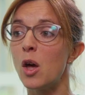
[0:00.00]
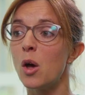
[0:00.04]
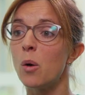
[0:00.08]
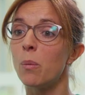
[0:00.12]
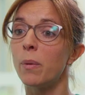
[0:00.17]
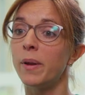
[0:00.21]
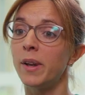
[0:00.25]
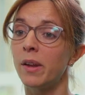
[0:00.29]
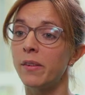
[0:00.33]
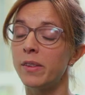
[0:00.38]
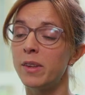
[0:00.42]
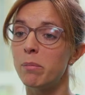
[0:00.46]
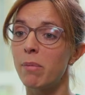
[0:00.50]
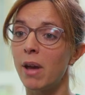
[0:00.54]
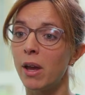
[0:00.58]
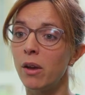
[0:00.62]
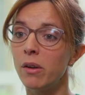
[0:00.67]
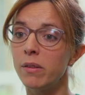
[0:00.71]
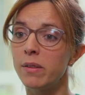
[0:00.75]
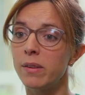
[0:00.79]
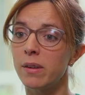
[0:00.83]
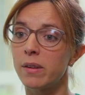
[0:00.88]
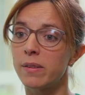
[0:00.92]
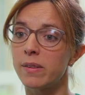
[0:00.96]
when
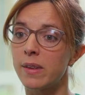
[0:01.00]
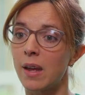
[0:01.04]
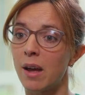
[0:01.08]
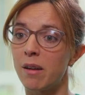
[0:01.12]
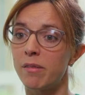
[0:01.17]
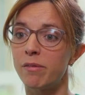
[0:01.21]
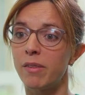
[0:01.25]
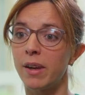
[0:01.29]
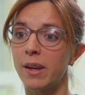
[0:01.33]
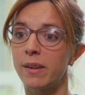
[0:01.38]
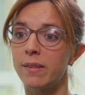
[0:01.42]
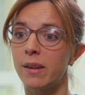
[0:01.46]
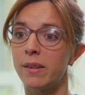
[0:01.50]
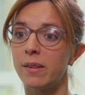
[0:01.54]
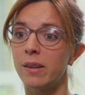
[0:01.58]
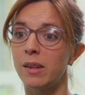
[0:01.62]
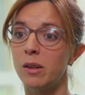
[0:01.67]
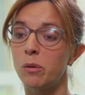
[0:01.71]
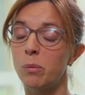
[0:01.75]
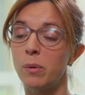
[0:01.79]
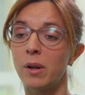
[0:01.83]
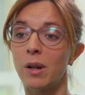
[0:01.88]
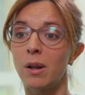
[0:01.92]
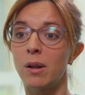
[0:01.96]
antibiotics are affected,
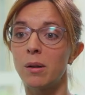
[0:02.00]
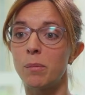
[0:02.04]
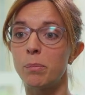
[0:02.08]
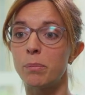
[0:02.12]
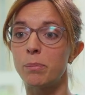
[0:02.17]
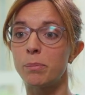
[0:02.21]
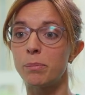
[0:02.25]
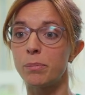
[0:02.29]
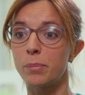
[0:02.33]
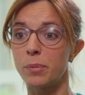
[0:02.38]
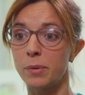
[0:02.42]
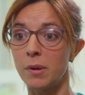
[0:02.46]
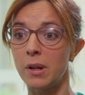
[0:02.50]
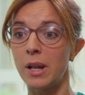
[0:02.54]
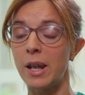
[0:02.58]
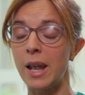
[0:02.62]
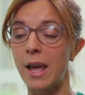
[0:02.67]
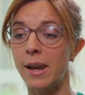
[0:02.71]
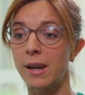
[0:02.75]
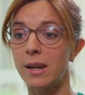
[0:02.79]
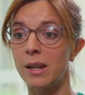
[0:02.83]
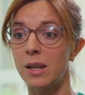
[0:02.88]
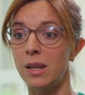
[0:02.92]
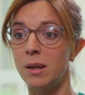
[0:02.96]
it will
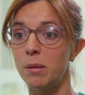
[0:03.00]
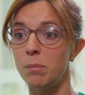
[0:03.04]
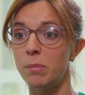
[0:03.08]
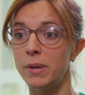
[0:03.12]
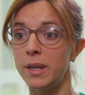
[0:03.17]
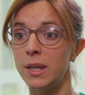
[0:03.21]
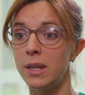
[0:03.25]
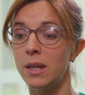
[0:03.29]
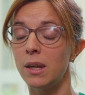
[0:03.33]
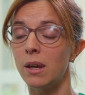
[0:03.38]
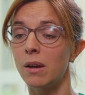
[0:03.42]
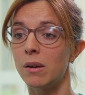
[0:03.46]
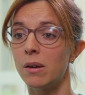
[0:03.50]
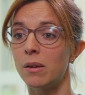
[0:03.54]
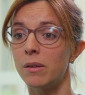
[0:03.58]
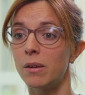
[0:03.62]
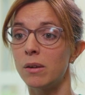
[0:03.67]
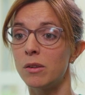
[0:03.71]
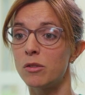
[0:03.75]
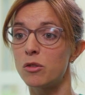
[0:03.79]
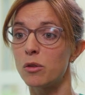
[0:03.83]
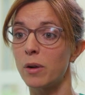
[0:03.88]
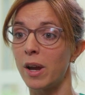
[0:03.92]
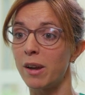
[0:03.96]
likely be
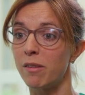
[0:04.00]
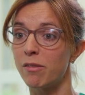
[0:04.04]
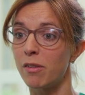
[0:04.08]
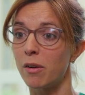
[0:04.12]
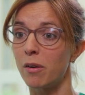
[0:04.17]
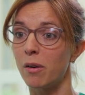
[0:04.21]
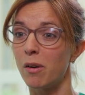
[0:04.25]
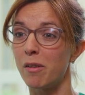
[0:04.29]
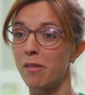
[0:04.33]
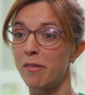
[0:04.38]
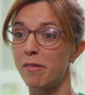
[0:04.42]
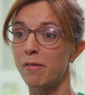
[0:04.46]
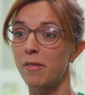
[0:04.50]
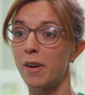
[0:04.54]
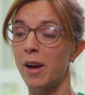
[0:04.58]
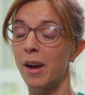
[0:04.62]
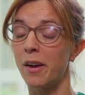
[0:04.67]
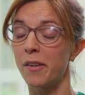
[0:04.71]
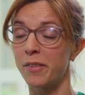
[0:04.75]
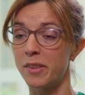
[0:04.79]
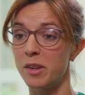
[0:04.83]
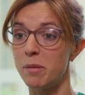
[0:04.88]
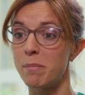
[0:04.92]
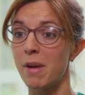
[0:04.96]
a, a driver of
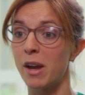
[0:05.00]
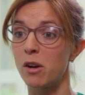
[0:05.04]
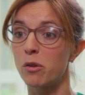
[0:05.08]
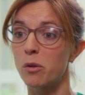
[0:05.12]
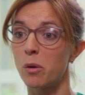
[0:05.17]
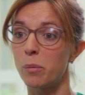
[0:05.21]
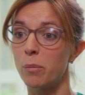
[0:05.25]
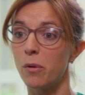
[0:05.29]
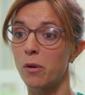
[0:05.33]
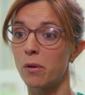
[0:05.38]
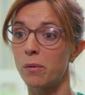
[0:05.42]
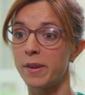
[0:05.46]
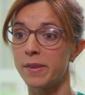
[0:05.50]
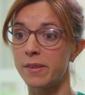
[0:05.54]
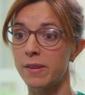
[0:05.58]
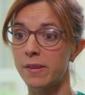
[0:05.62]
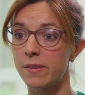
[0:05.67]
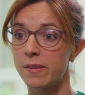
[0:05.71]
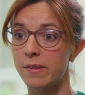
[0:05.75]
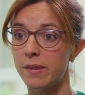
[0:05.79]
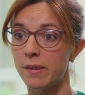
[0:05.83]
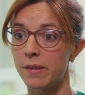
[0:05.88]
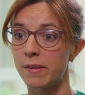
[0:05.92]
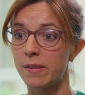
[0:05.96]
antimicrobial
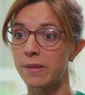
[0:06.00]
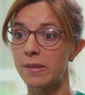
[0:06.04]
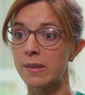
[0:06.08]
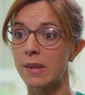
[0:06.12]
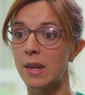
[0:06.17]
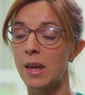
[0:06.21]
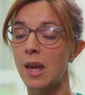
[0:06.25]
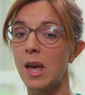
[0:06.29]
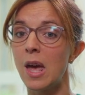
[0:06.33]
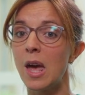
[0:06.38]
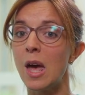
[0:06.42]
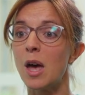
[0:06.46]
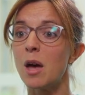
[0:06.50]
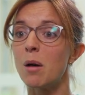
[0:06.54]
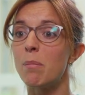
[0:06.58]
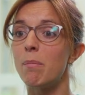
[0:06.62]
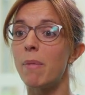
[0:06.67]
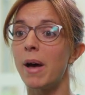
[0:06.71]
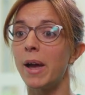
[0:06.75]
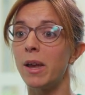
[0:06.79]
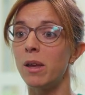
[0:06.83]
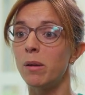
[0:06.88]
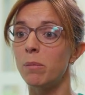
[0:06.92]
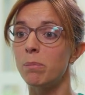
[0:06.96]
resistance.
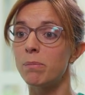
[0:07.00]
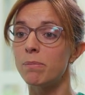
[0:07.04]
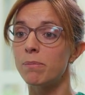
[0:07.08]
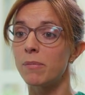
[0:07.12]
By